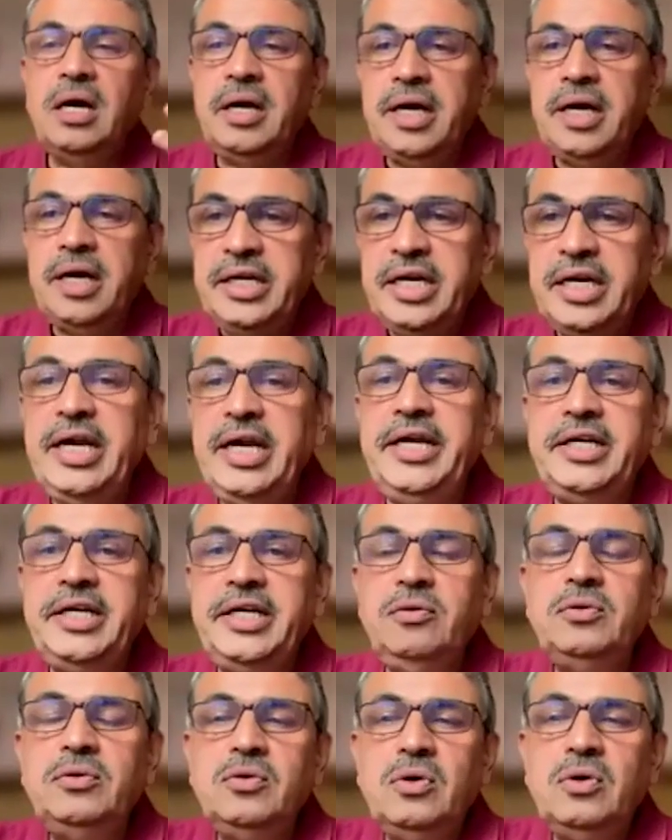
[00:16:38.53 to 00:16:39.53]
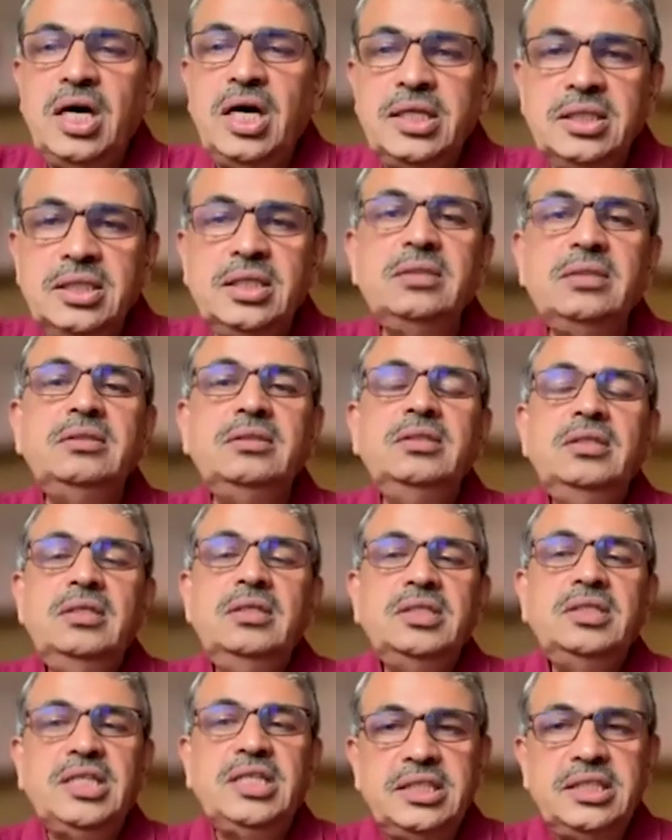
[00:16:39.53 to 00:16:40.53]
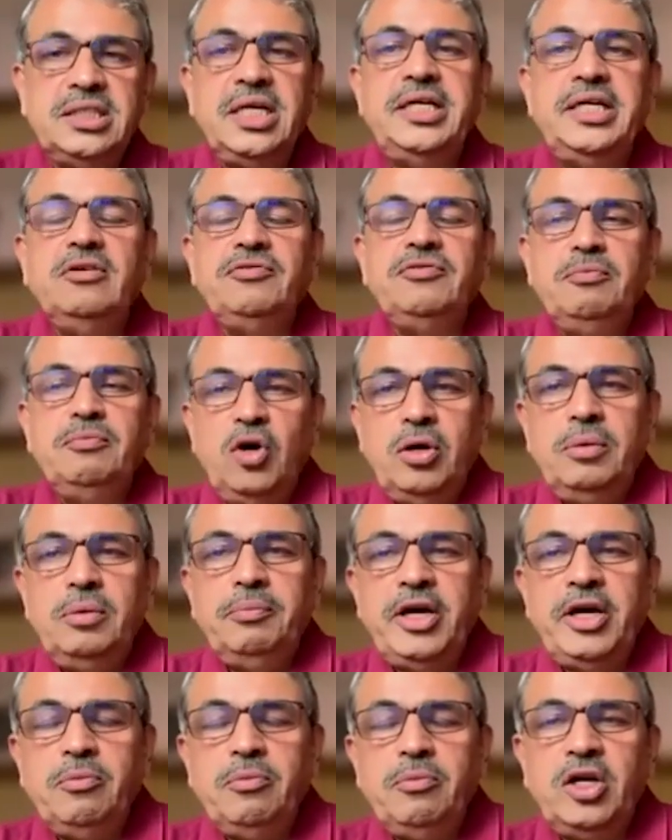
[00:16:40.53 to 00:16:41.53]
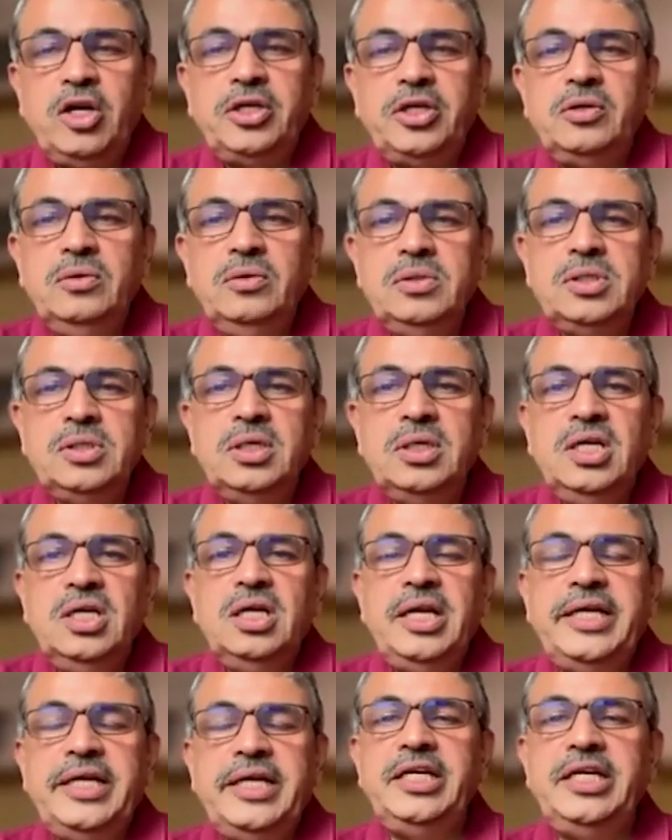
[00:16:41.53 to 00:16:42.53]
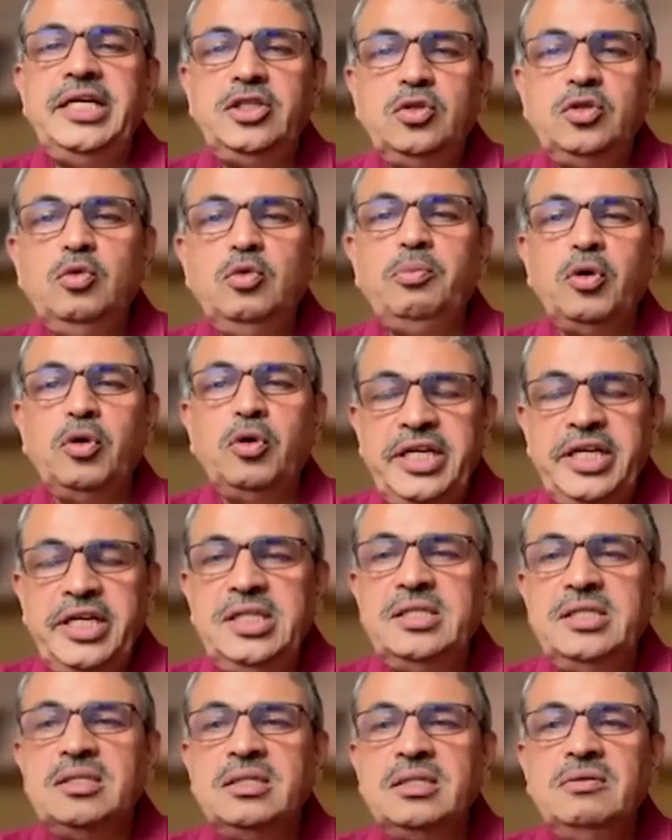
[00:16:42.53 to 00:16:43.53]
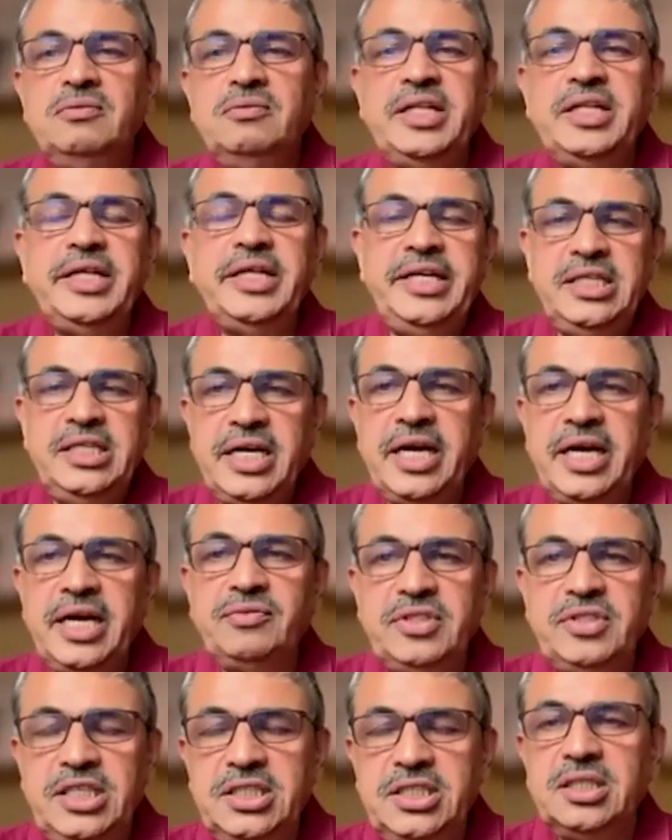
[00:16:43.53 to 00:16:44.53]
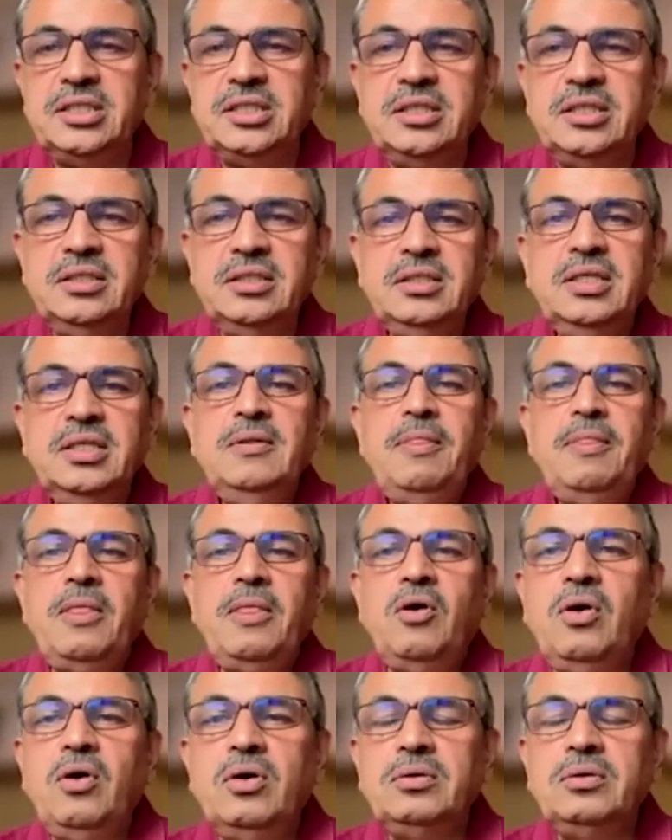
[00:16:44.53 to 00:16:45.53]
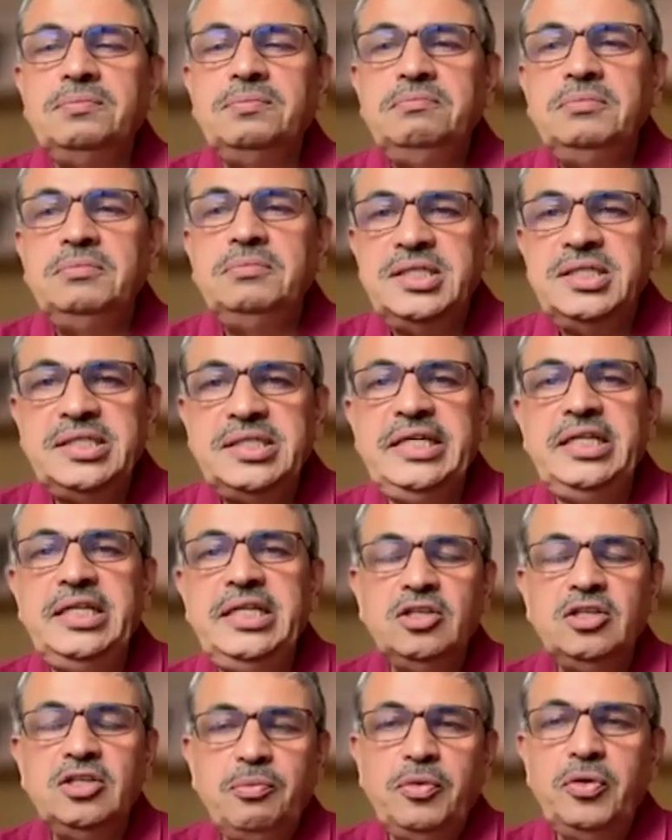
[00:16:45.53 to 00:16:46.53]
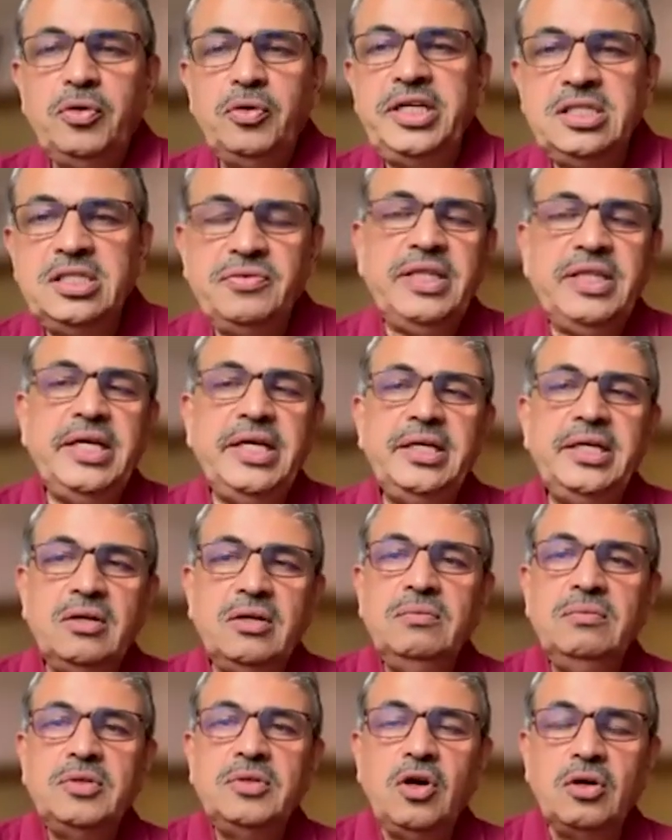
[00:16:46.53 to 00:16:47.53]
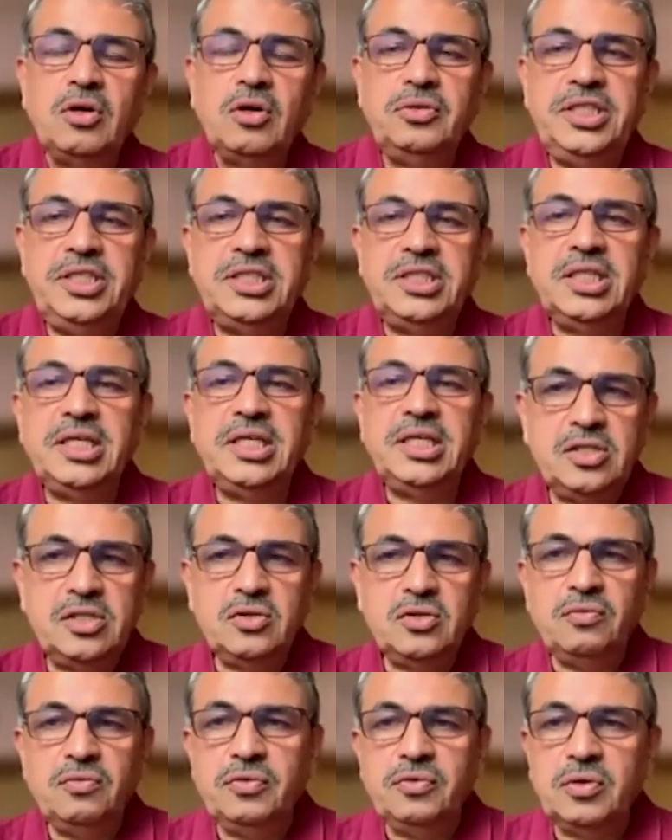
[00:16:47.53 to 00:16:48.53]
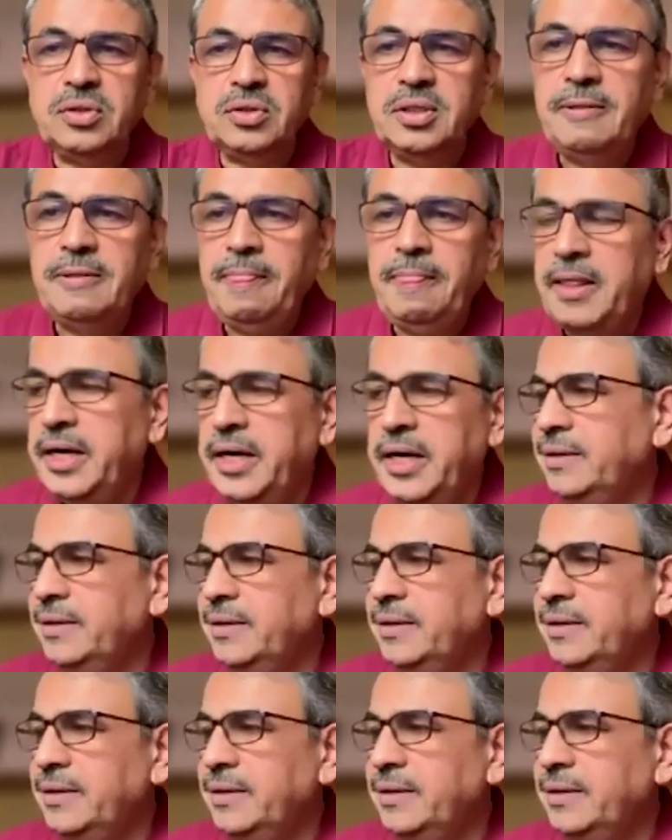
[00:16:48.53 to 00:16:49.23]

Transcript: relative to other such kind of biomolecules, like say two proteins when they interact with each other, or a series of proteins when they talk to each other, and so forth, right?